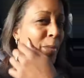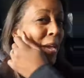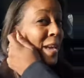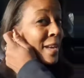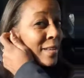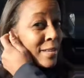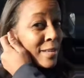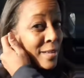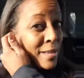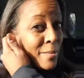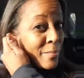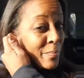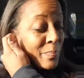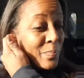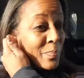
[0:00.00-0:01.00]
that man,
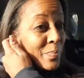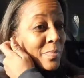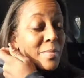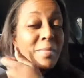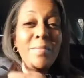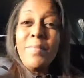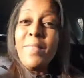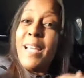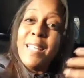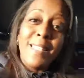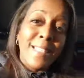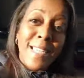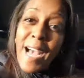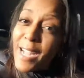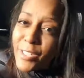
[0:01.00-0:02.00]

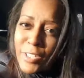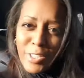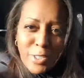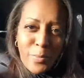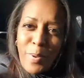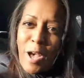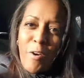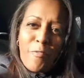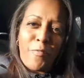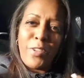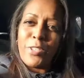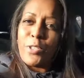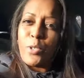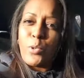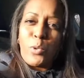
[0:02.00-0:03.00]
it's not just about
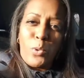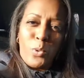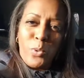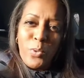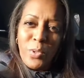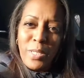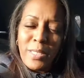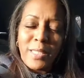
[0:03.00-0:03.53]
physical.